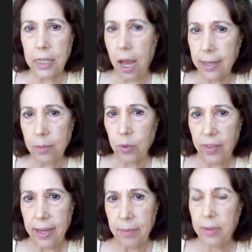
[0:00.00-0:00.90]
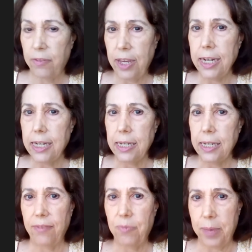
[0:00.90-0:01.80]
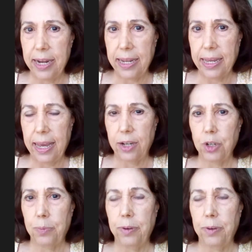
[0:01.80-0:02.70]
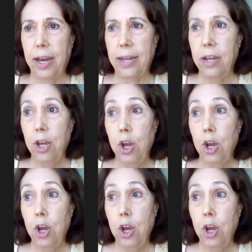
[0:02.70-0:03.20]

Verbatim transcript: time with him if he didn't have Medicaid to provide